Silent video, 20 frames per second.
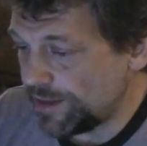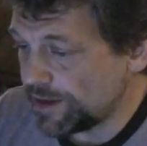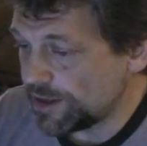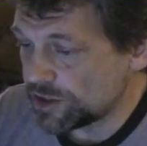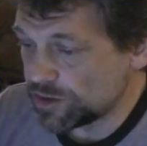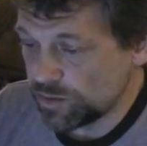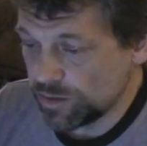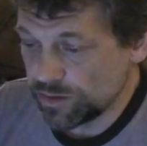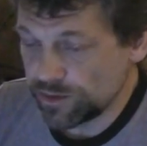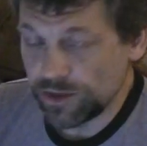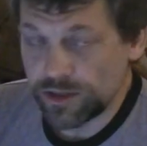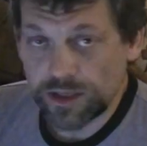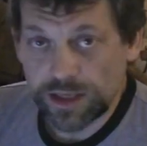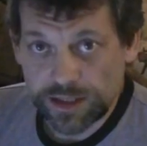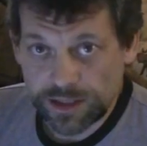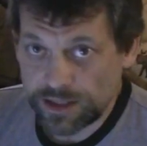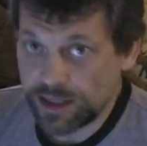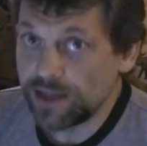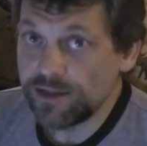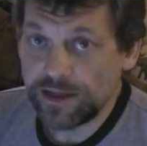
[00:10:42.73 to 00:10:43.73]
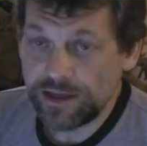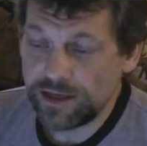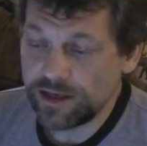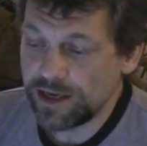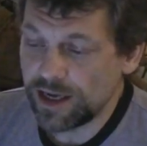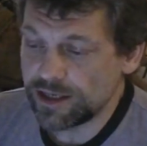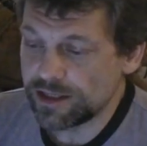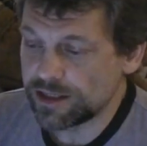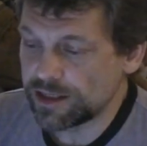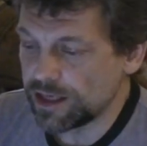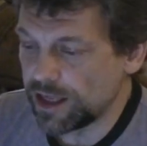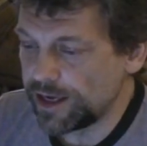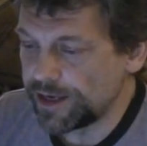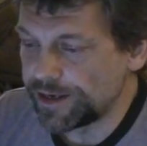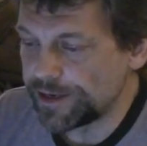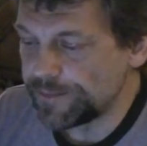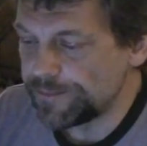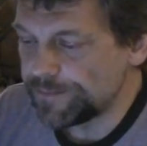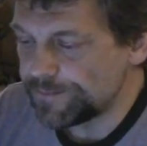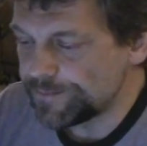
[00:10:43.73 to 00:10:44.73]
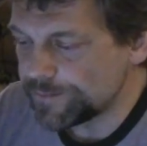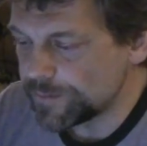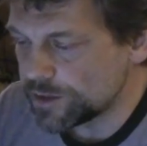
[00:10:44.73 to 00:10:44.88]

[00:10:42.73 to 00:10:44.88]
think it's worth a listen. I think you guys would like it.